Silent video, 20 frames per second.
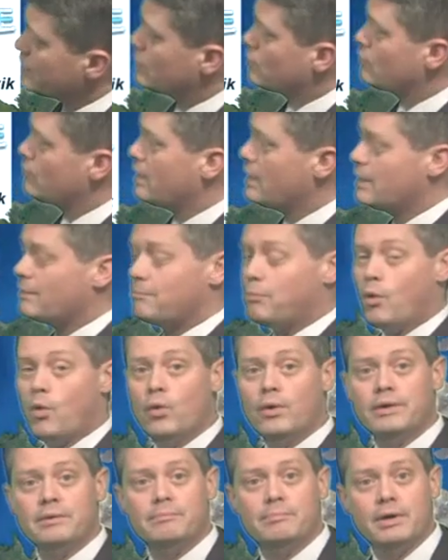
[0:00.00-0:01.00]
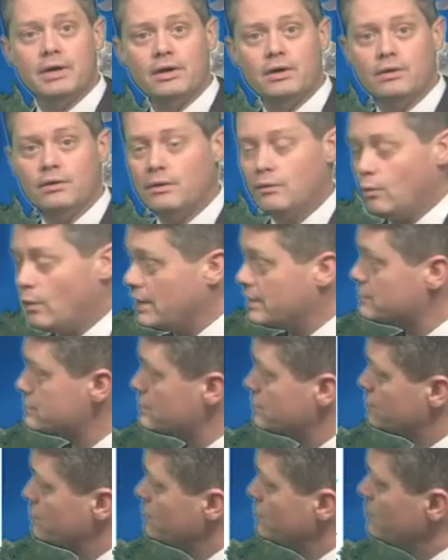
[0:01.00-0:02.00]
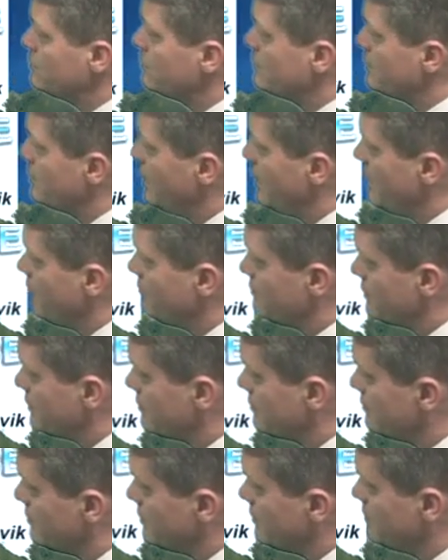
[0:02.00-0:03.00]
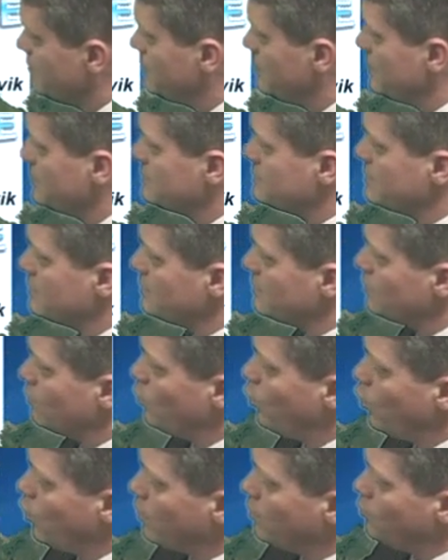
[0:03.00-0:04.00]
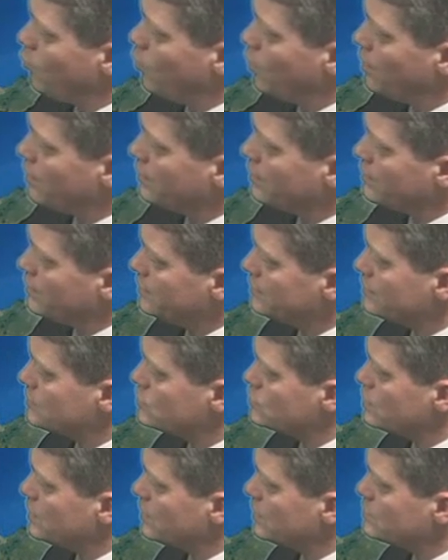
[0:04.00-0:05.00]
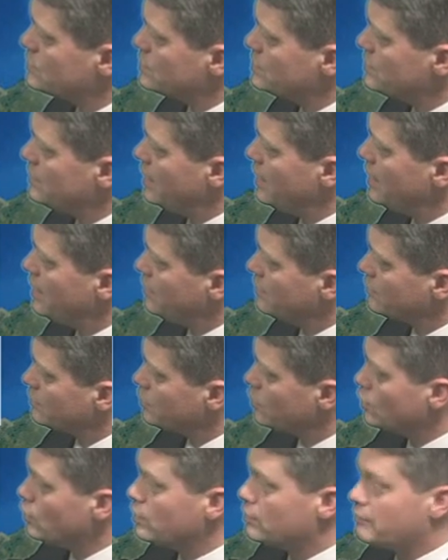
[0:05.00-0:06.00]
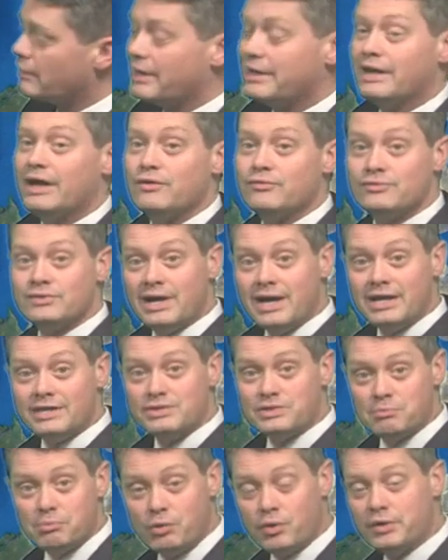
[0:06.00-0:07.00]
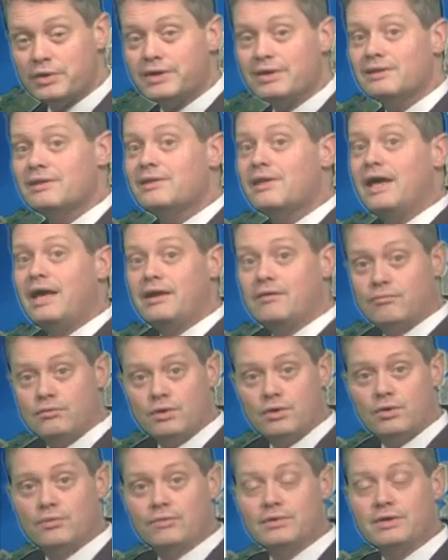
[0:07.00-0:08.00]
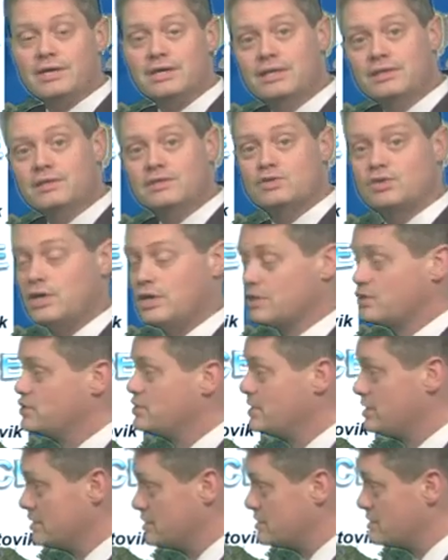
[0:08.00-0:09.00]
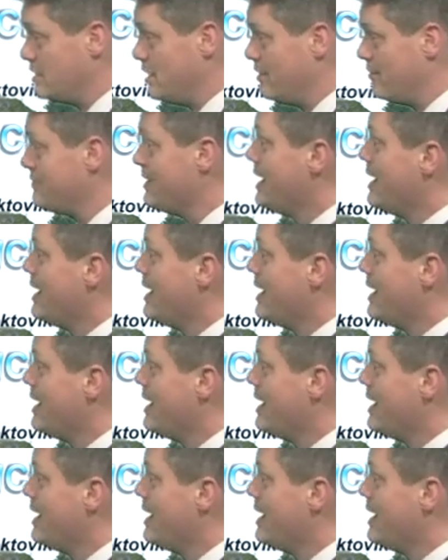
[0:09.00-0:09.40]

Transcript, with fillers: around Point Barrow west of Utqiaġvik there, but the warm water here in the Chukchi and the current right now not supporting a lot of growth in the Chukchi itself.